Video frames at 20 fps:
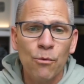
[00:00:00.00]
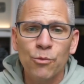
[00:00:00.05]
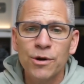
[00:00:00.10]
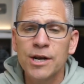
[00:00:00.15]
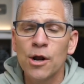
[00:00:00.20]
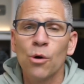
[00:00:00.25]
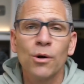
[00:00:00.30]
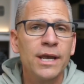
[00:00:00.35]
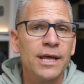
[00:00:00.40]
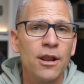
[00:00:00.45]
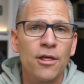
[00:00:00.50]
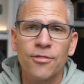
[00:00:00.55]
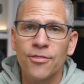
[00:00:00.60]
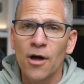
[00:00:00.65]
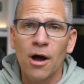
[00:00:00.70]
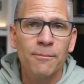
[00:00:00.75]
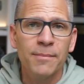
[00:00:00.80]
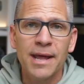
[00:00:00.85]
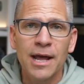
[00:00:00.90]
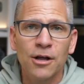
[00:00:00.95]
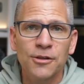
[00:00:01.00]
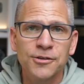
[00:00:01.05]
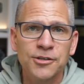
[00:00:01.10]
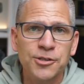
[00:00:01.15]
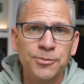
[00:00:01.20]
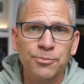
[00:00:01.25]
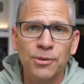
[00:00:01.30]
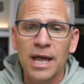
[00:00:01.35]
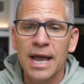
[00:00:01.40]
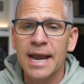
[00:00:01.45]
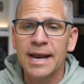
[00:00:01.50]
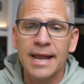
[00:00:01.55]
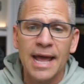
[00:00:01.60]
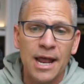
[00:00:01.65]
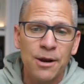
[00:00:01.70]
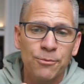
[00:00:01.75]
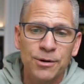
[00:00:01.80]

we don't get a thumbnail displayed and